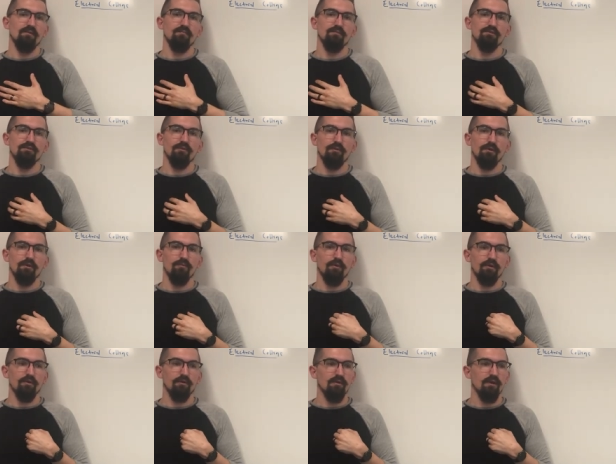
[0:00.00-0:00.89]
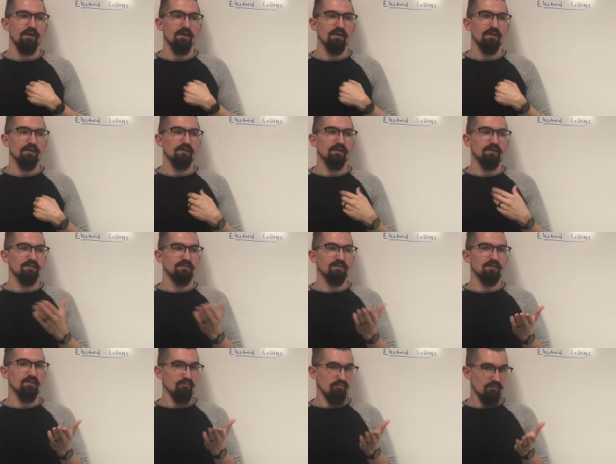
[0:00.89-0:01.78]
majority winner gets
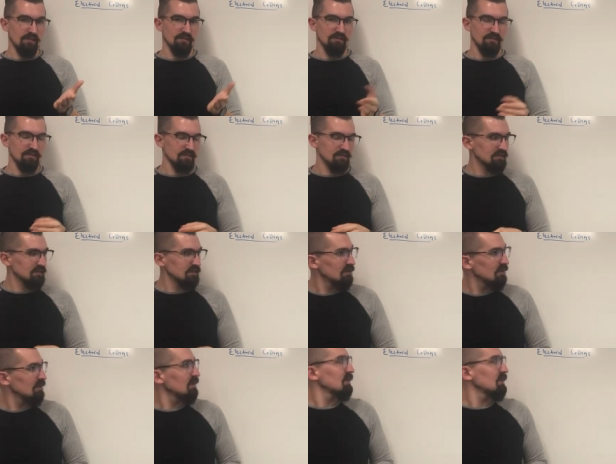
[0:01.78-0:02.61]
the presidency.